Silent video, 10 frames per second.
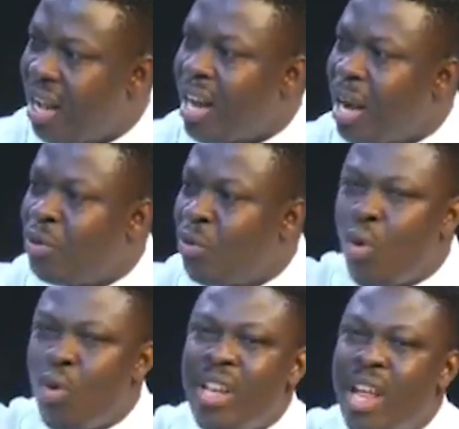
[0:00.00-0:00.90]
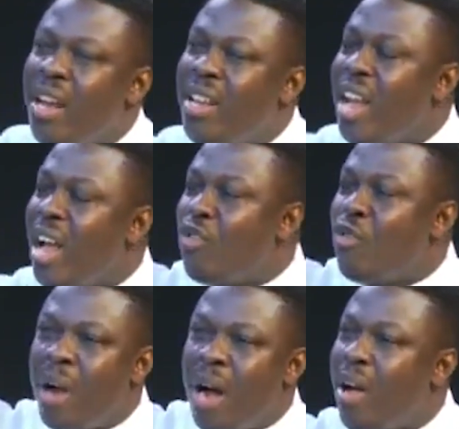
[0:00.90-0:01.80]
Captain Onya
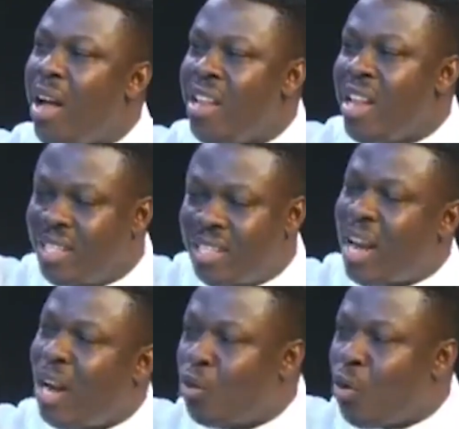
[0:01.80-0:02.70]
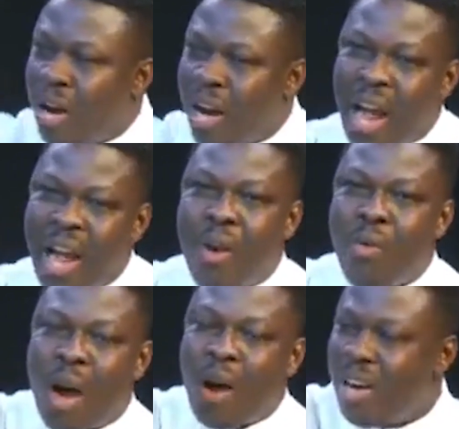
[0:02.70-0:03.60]
Juma Enya Sikanto car and
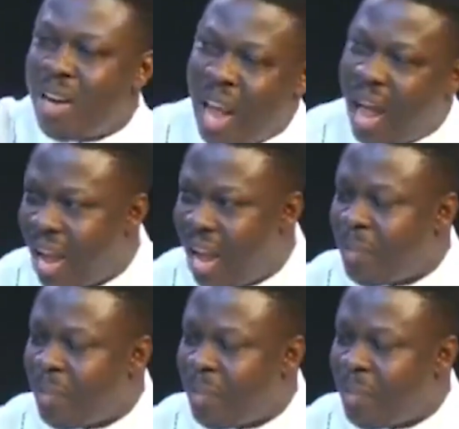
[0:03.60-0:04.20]
worry ya.